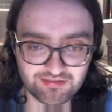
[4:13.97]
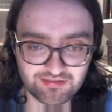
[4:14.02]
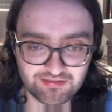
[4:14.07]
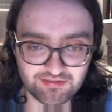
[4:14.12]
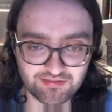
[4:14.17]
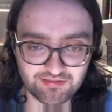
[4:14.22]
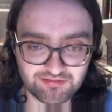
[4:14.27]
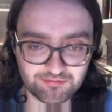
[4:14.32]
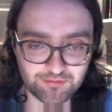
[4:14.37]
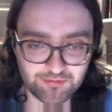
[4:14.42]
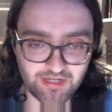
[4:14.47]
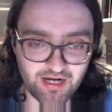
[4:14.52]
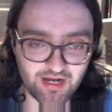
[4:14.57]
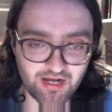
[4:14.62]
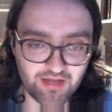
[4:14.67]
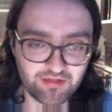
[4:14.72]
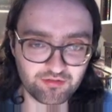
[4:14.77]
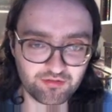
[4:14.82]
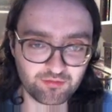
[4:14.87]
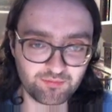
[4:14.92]
So we
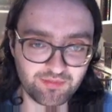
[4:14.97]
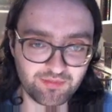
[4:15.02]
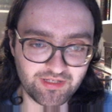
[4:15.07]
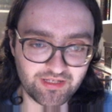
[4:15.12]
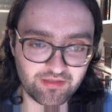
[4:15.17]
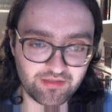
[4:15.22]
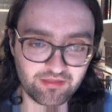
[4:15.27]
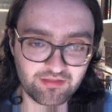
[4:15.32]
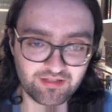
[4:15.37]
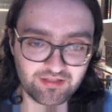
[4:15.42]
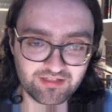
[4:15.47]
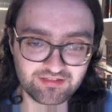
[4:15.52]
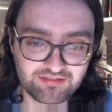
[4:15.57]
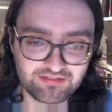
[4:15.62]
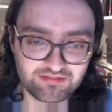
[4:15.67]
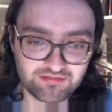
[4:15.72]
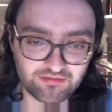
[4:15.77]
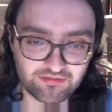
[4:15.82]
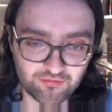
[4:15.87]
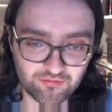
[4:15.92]
either play
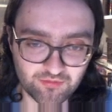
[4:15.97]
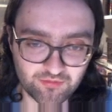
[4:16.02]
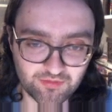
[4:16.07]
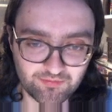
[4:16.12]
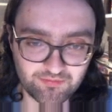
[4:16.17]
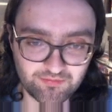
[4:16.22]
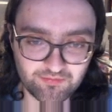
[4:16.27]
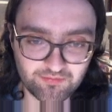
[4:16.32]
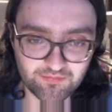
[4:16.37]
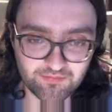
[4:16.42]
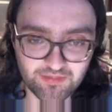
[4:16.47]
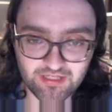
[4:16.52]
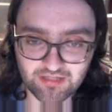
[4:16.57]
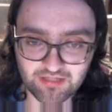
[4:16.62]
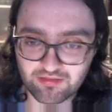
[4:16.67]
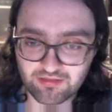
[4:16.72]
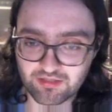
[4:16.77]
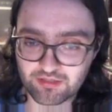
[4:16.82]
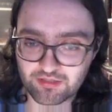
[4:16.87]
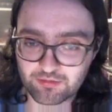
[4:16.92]
this or we
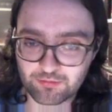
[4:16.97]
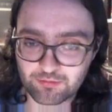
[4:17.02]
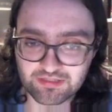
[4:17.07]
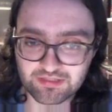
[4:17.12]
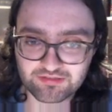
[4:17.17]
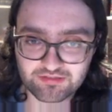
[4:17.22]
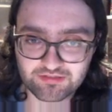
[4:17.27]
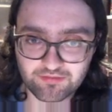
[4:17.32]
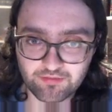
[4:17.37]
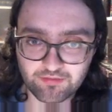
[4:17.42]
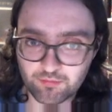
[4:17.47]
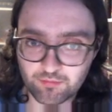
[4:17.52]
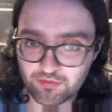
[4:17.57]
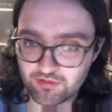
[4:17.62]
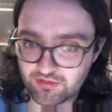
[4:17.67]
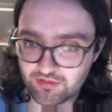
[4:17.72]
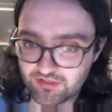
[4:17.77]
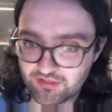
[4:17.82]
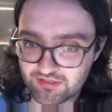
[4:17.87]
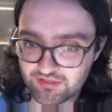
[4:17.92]
get the queens off the
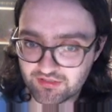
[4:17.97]
board.